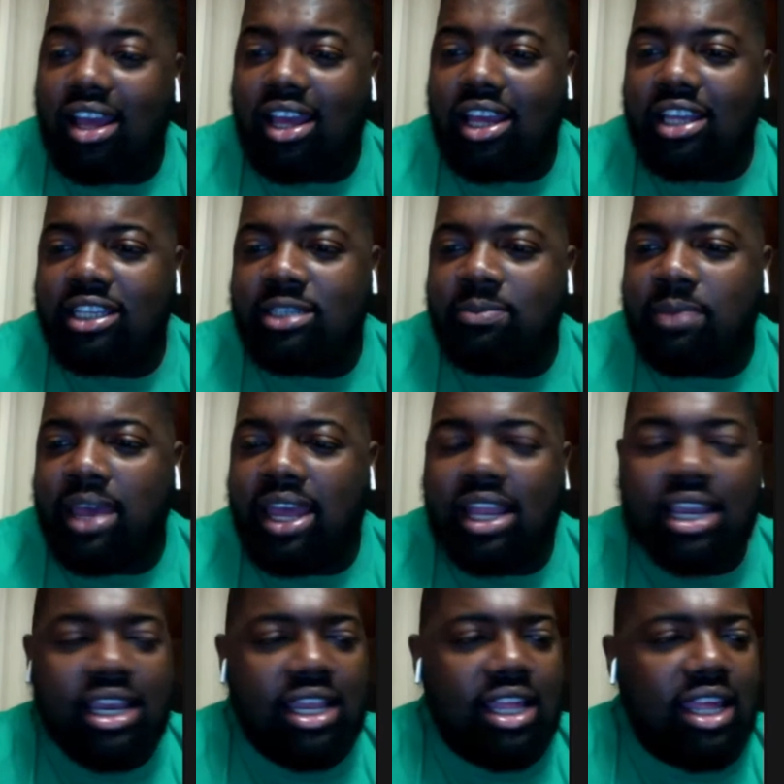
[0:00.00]
He's
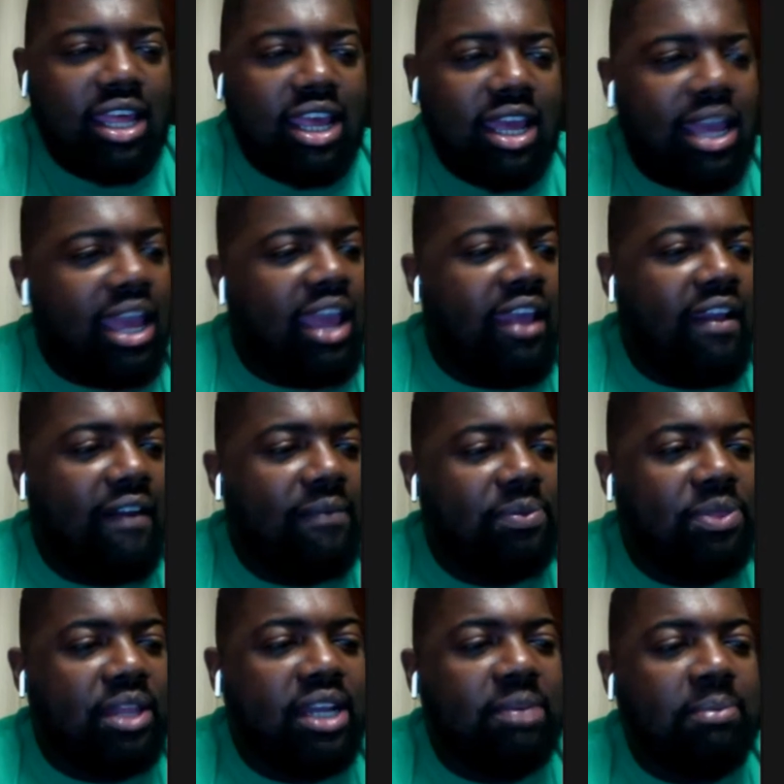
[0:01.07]
been
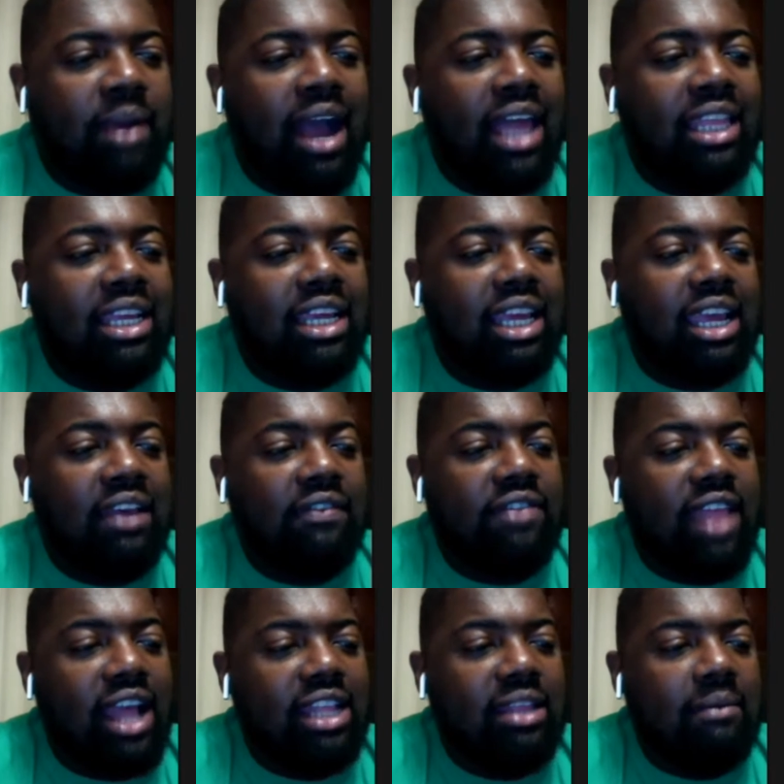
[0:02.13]
probably, if
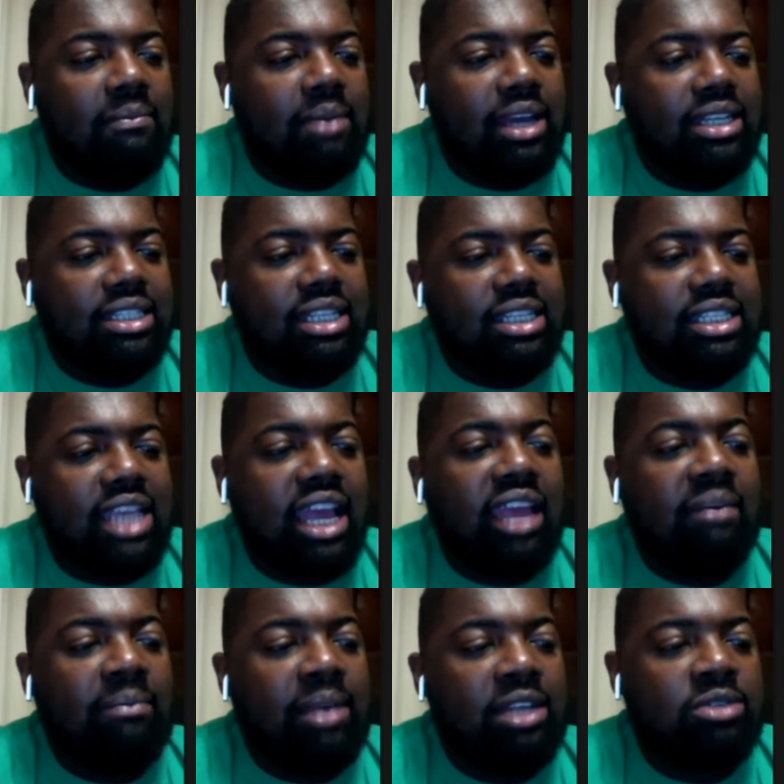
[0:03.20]
not the best, the
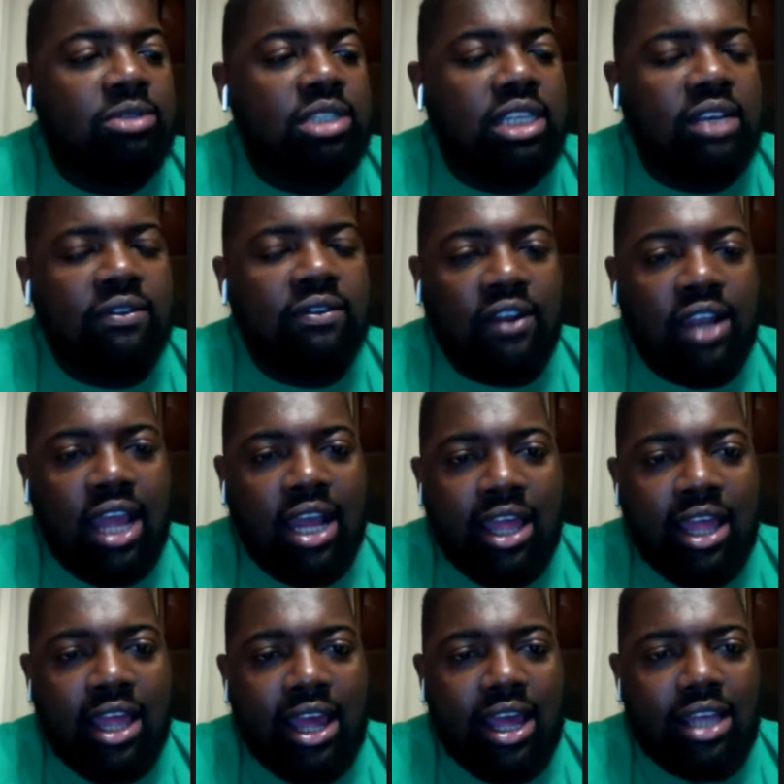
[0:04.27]
second best receiver in
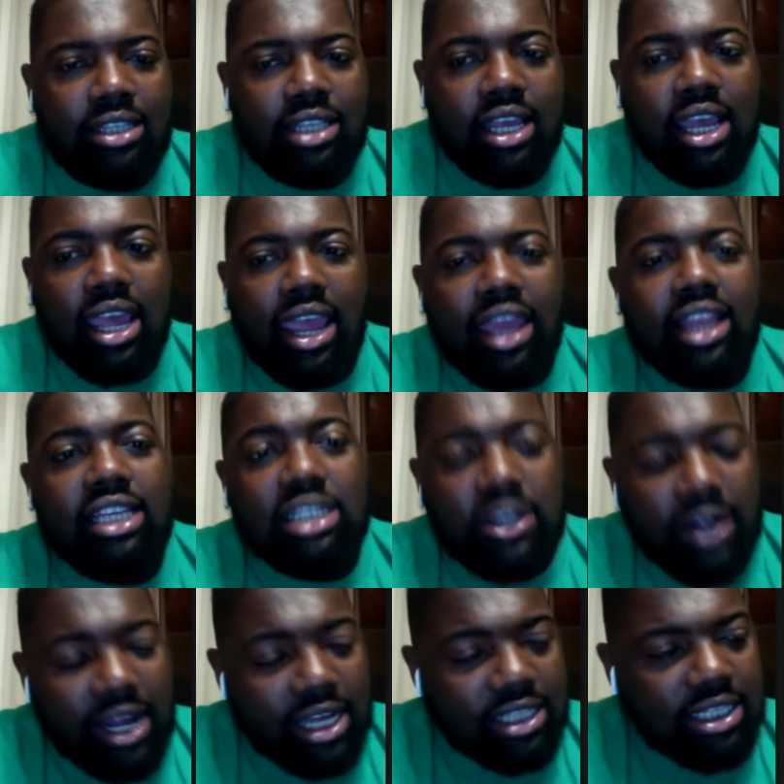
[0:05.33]
that class. And
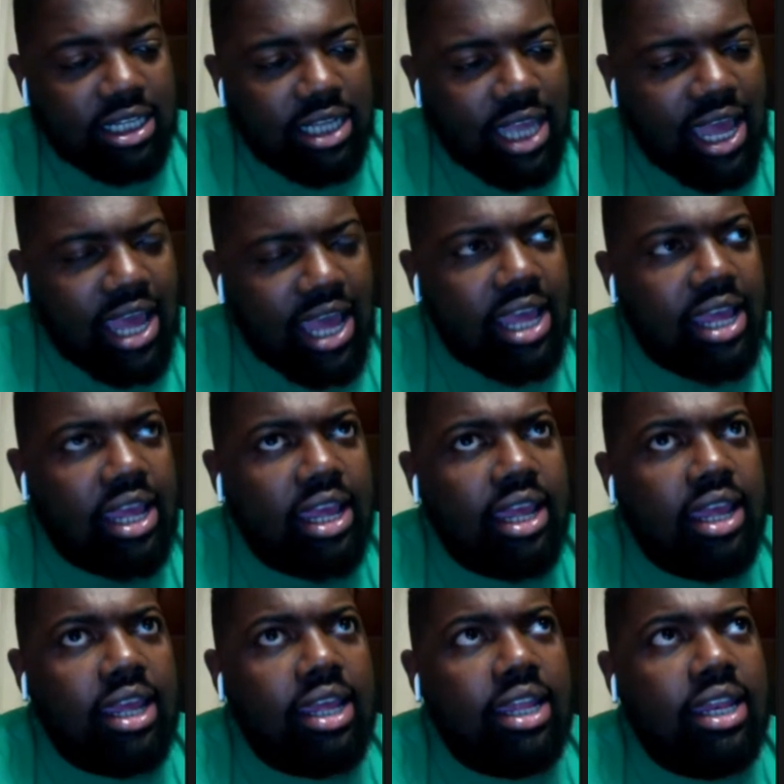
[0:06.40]
it's crazy that
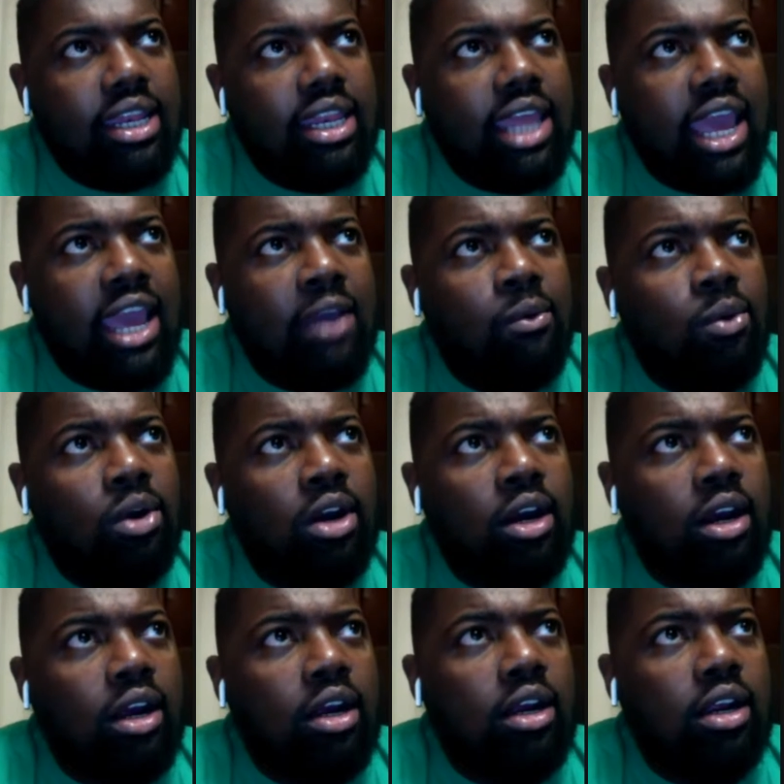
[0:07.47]
they
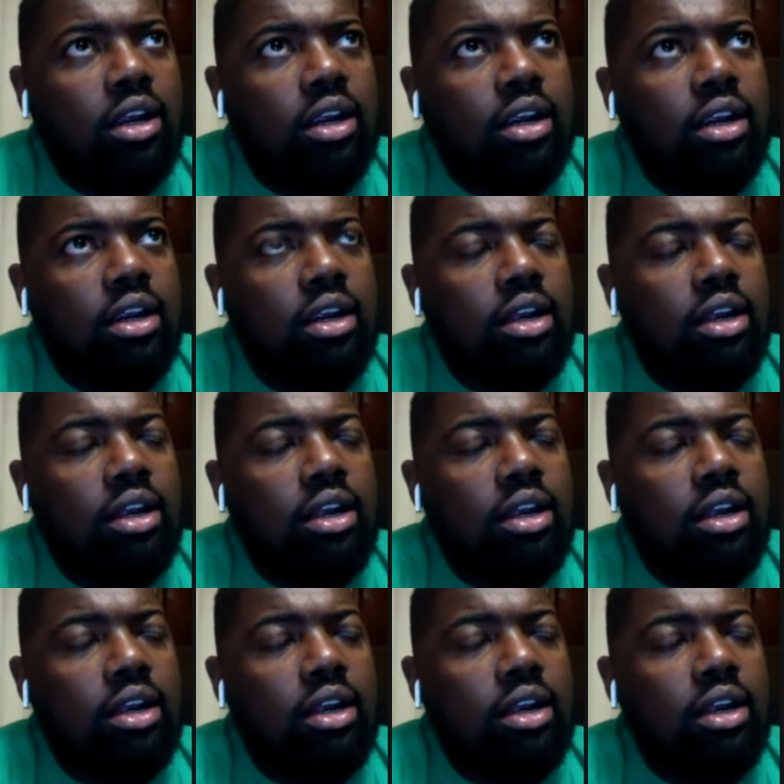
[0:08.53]
were